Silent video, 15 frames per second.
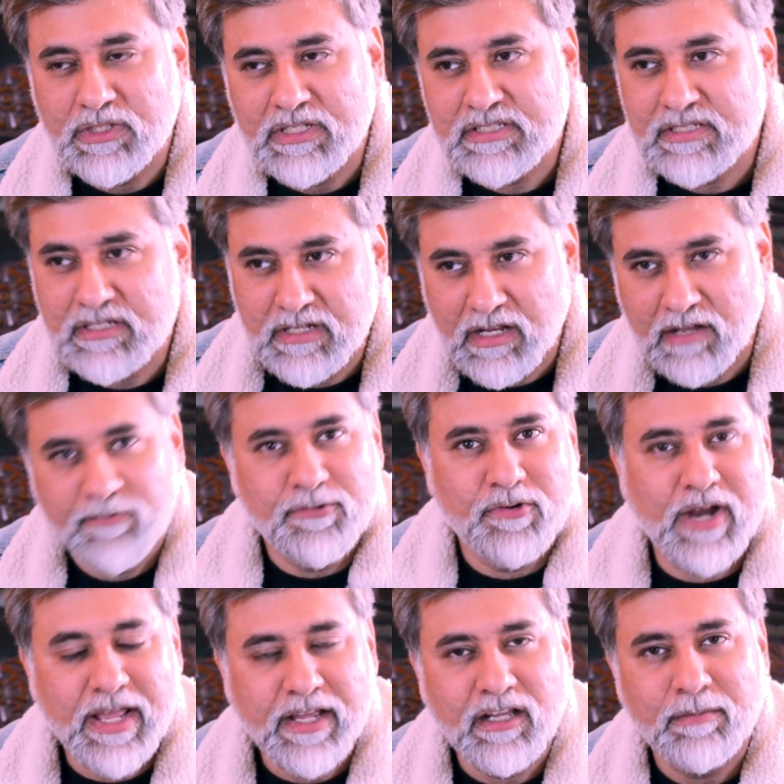this love
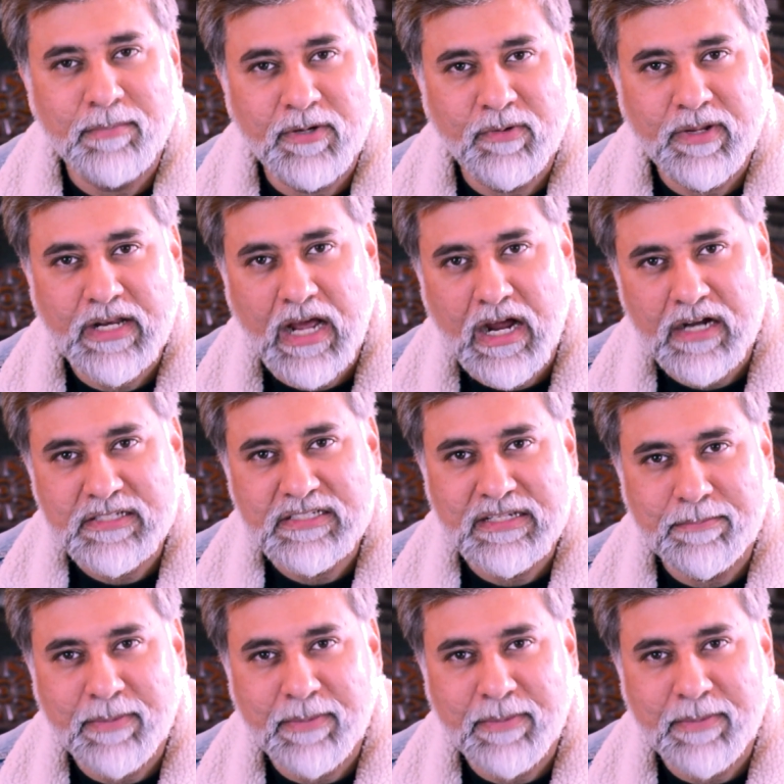triangle between Archie,